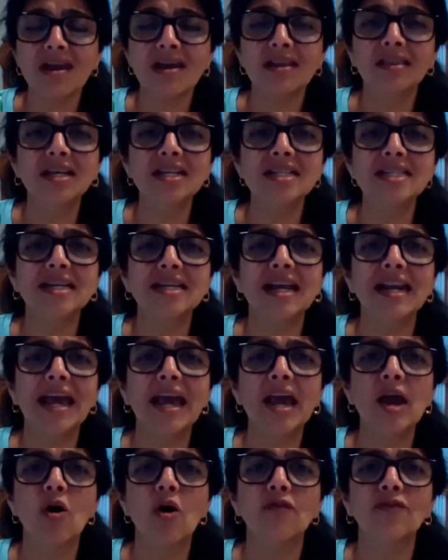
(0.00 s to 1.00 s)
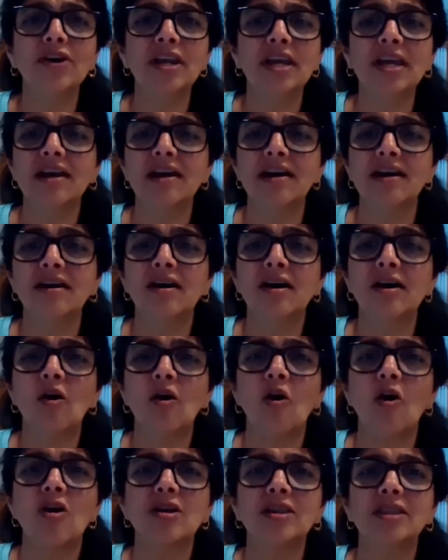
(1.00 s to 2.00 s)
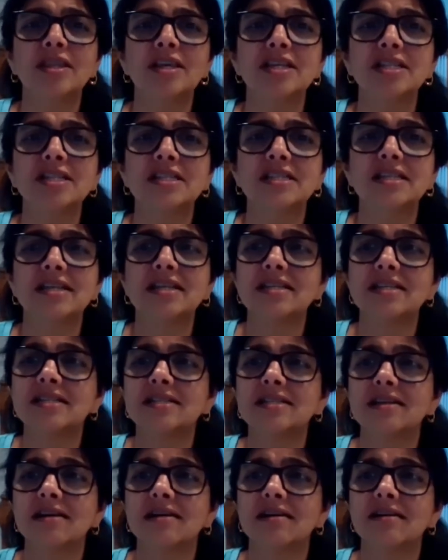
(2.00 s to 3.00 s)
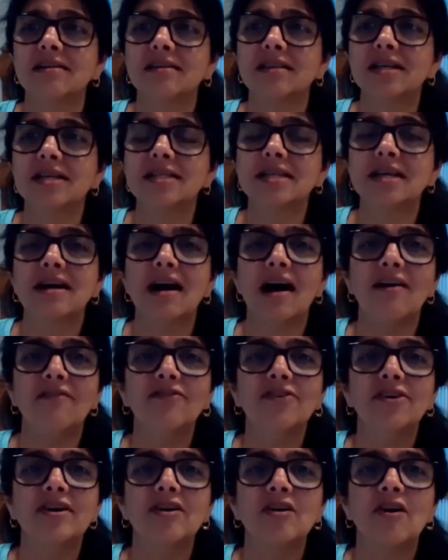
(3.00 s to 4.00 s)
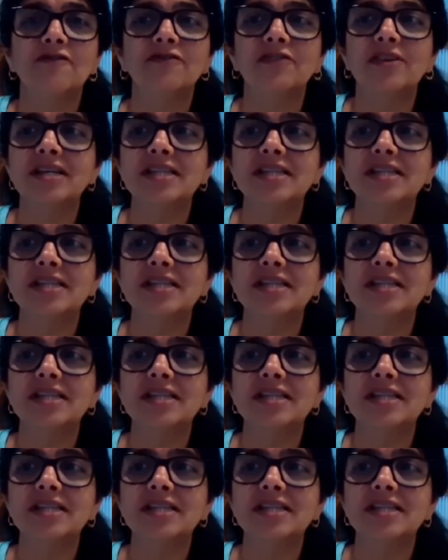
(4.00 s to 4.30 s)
this clay over here or this cover of